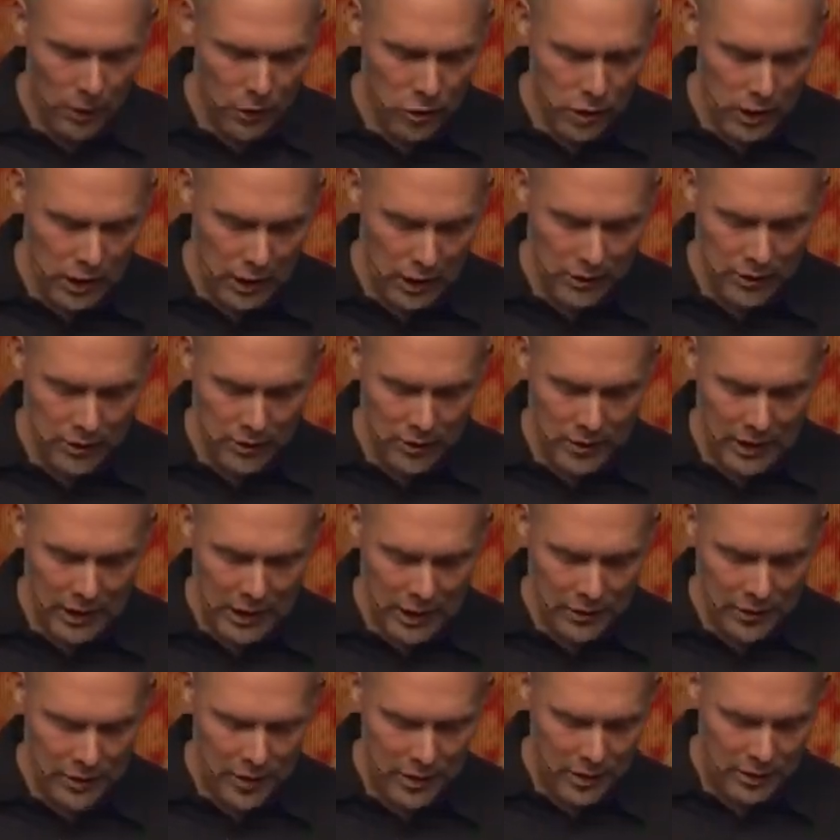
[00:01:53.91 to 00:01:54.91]
Genesis,
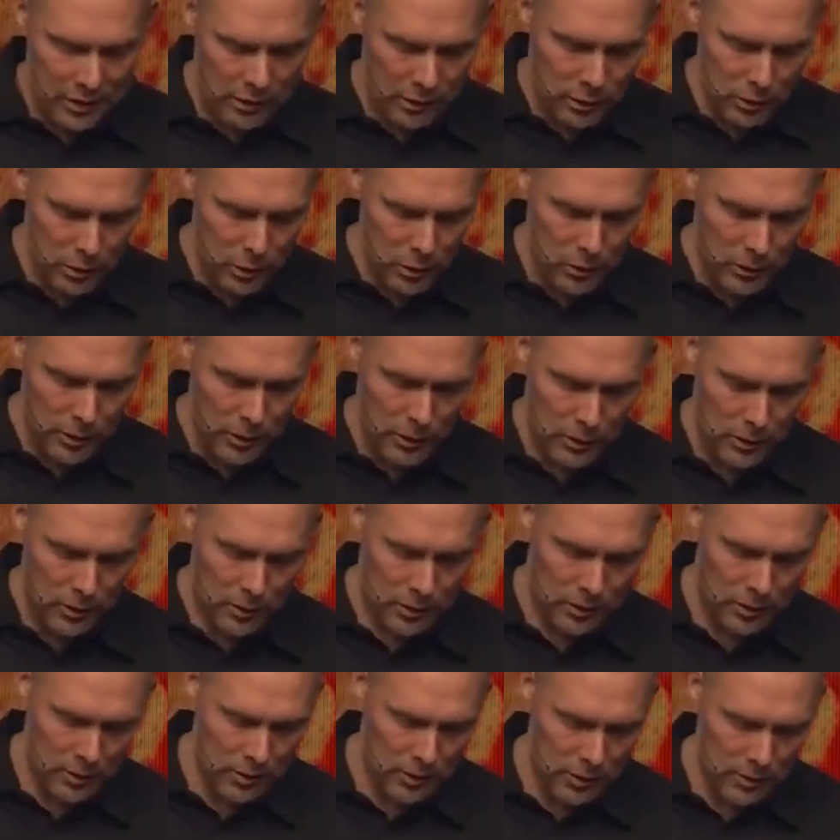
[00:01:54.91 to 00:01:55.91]
Exodus, Luke.
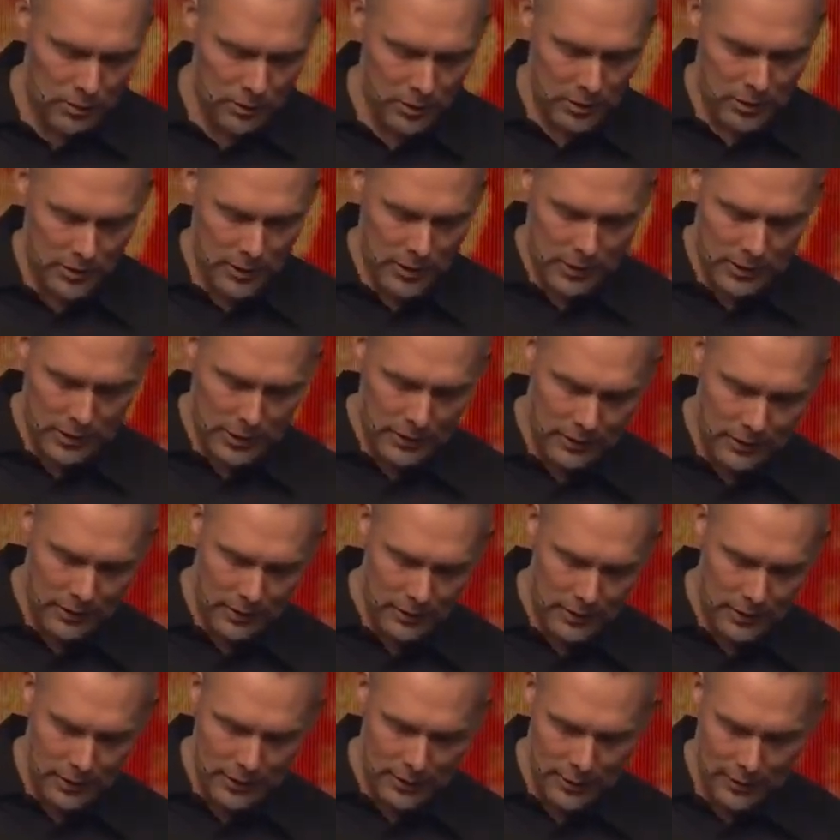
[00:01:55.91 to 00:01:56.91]
Just kidding,
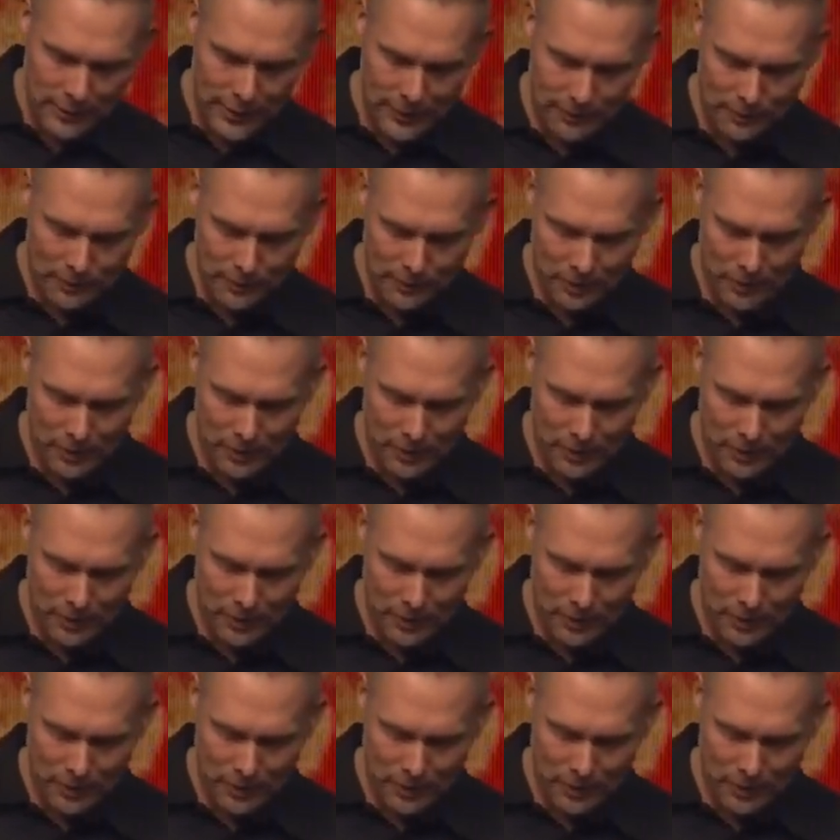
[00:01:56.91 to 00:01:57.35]
that's not right.